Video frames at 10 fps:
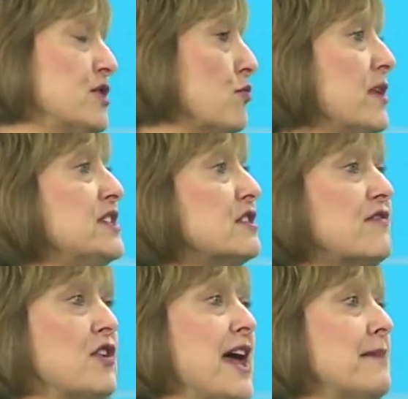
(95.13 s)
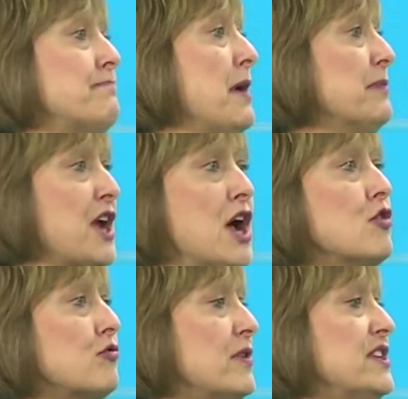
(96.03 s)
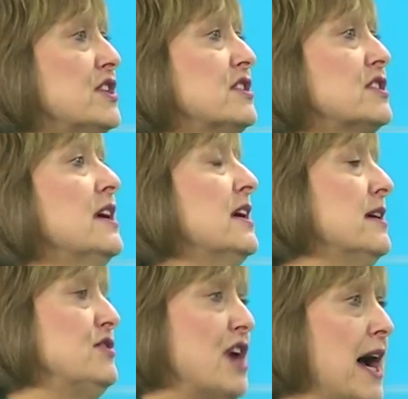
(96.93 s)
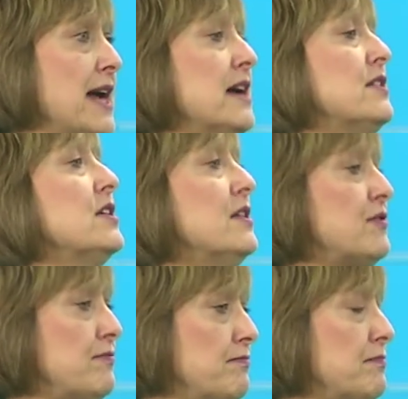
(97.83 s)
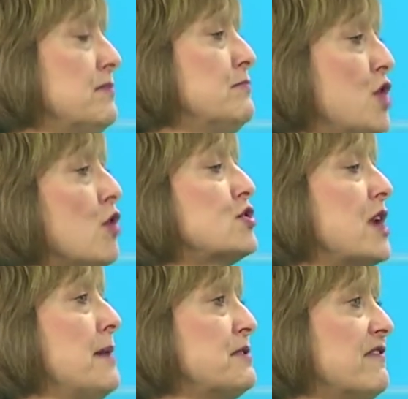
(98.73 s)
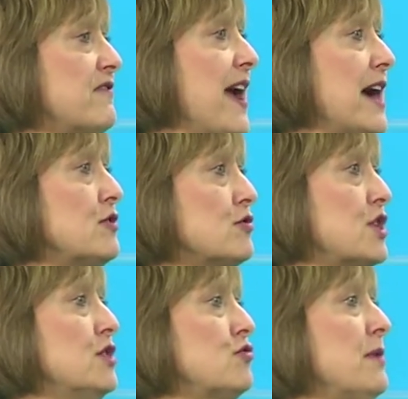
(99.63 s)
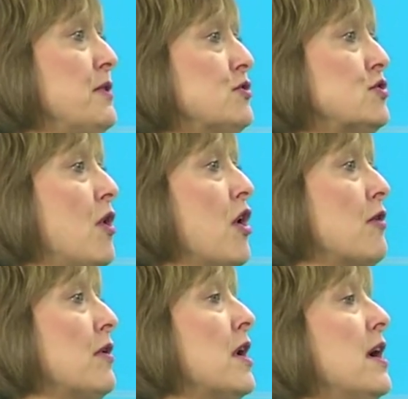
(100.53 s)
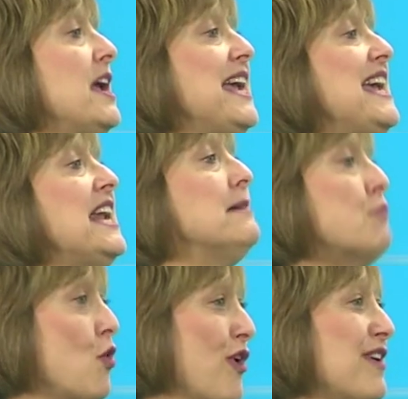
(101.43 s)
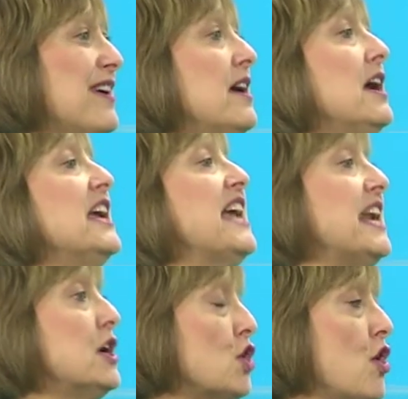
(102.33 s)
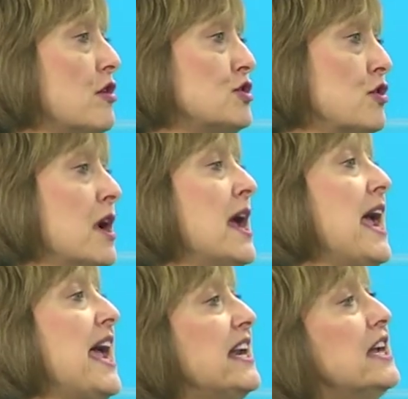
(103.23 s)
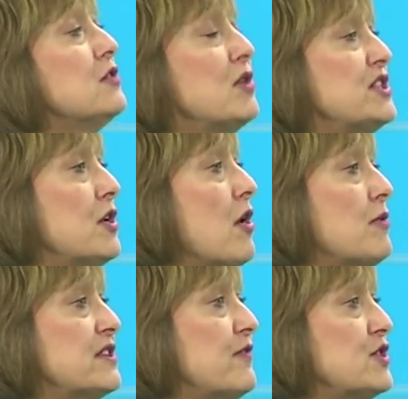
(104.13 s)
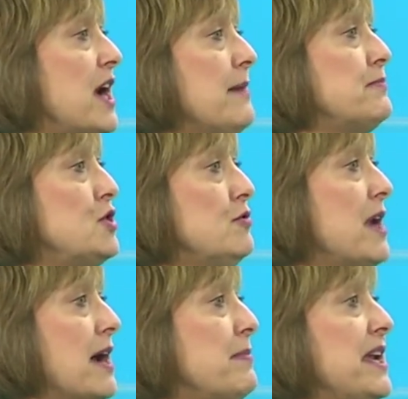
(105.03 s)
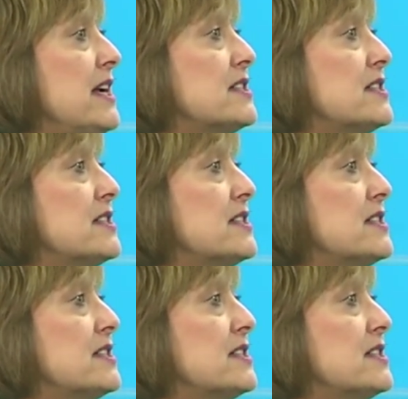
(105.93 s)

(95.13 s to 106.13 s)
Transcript: reasons for that public health reasons, diet, those types of factors contribute to our eating more, getting larger, and increasing our risk for type 2 diabetes.